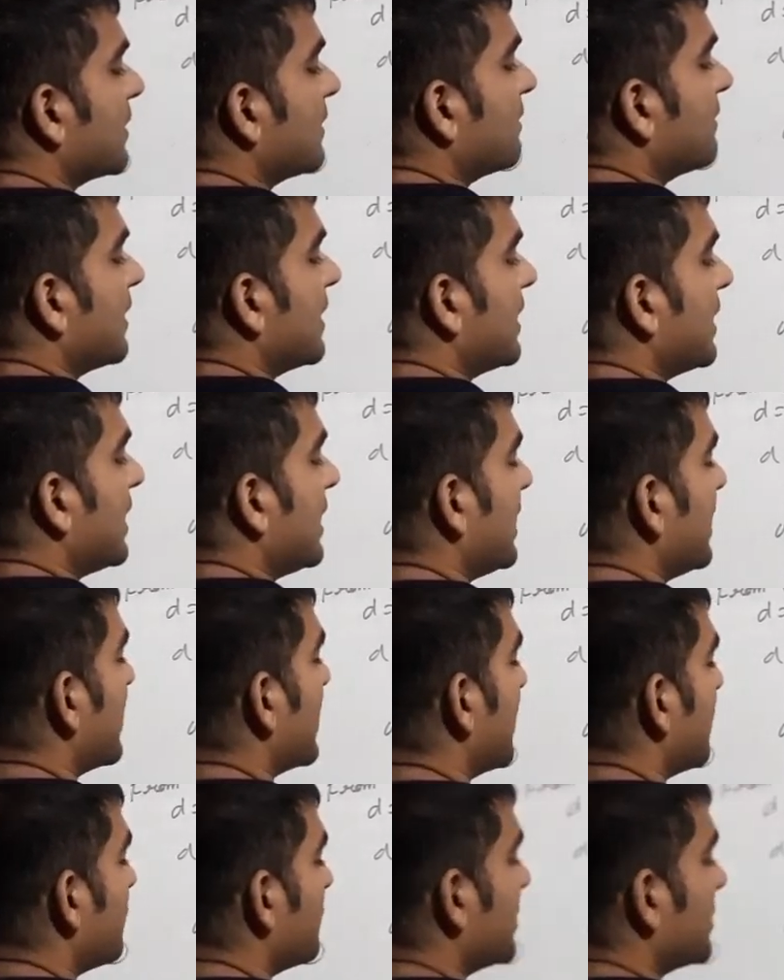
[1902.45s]
Then A
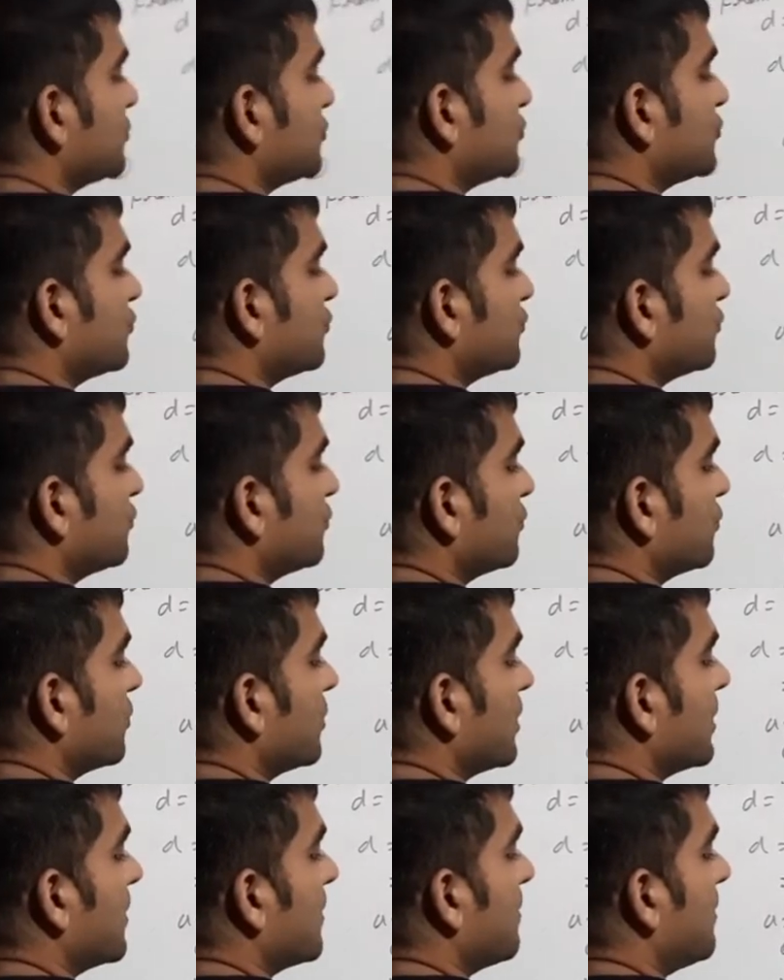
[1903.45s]
how much? 2.
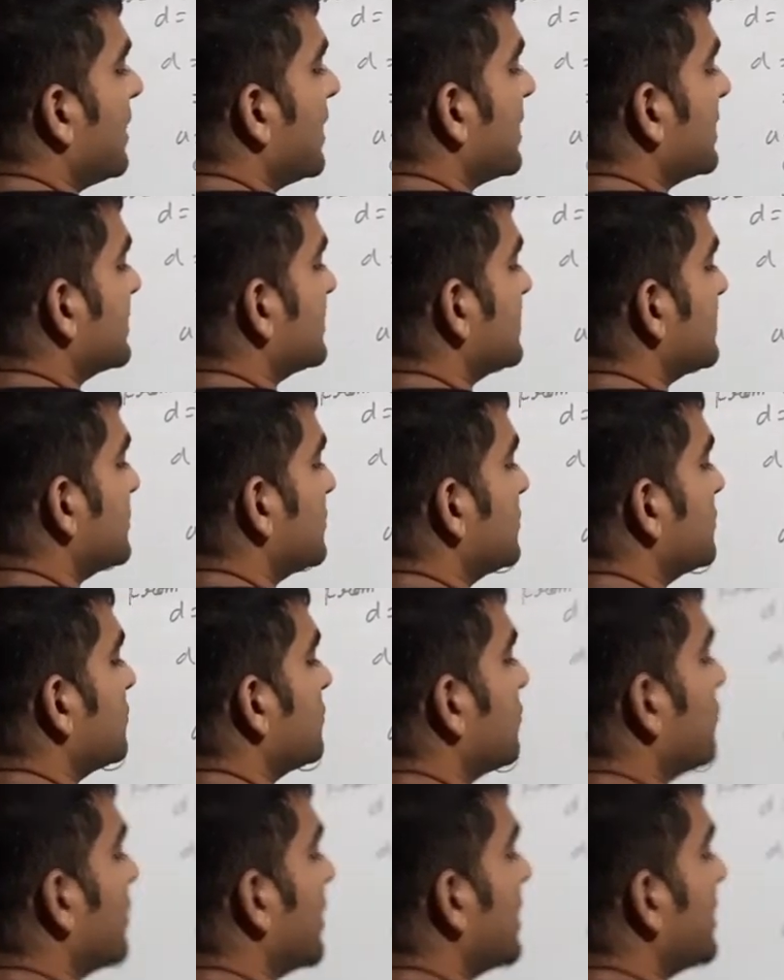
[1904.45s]
Plus
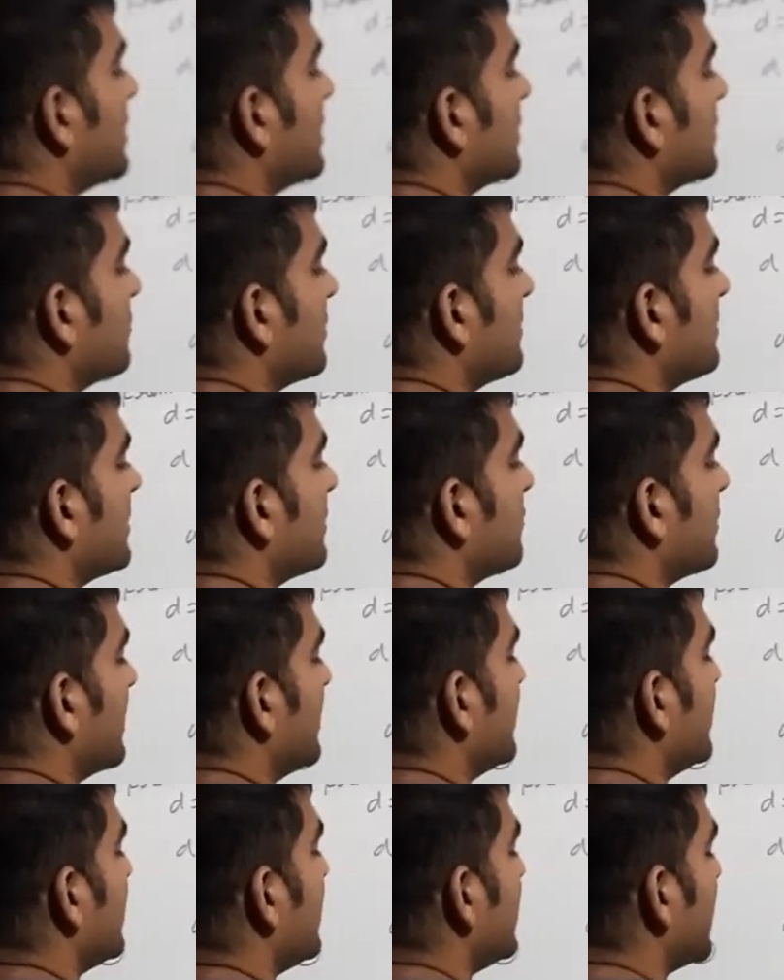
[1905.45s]
1 will be 1.
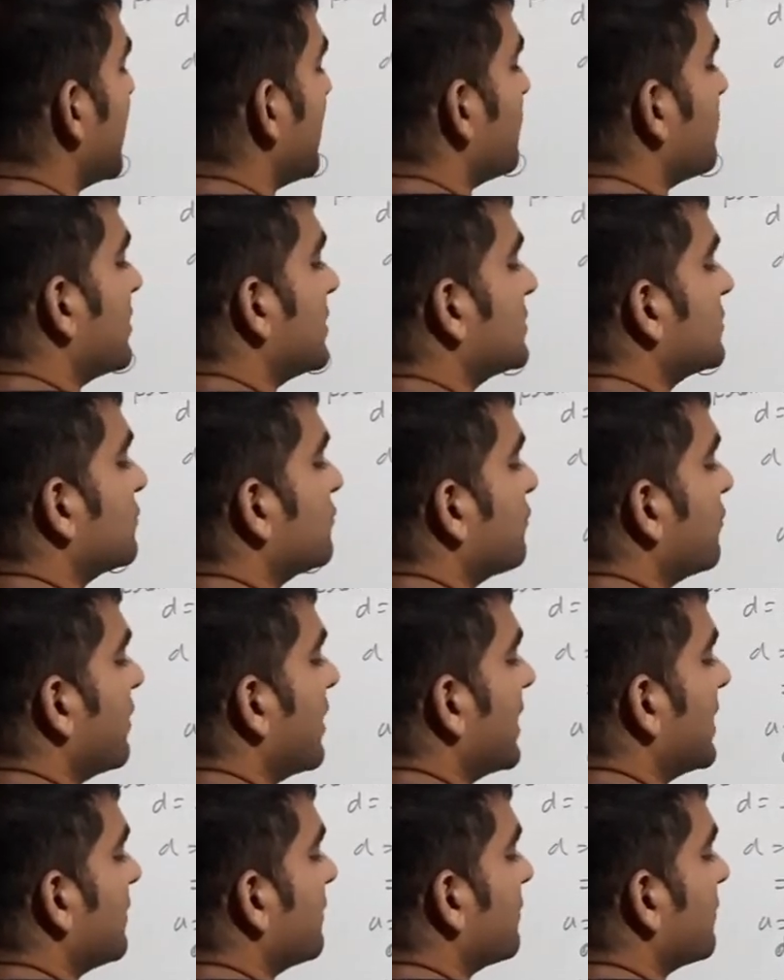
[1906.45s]
D how much?
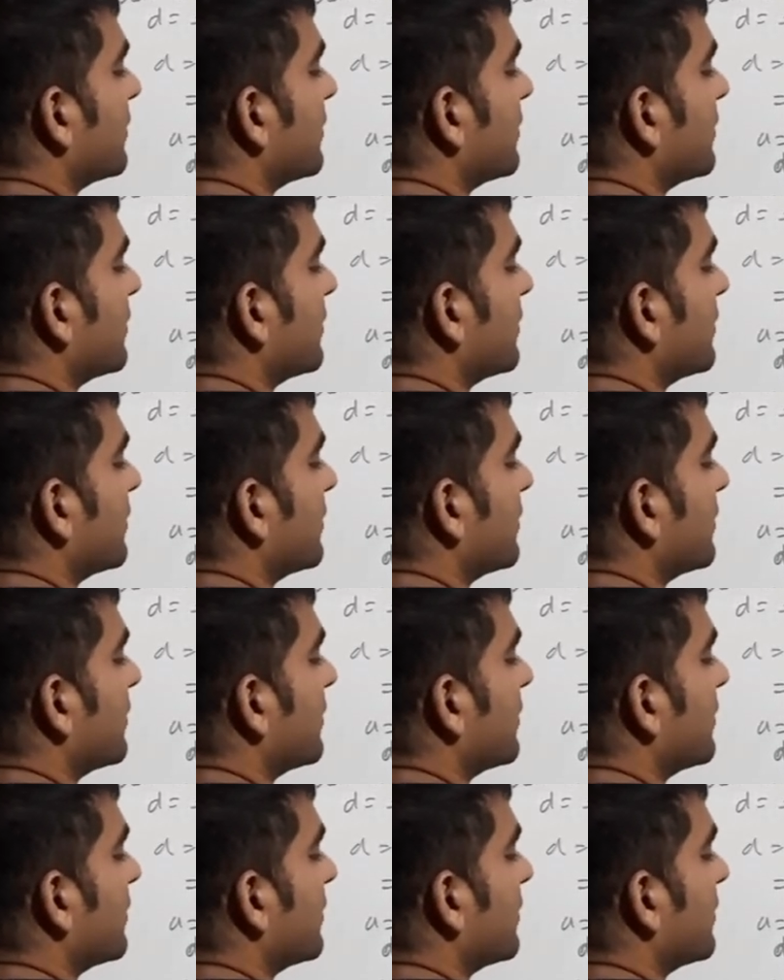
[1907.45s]
5.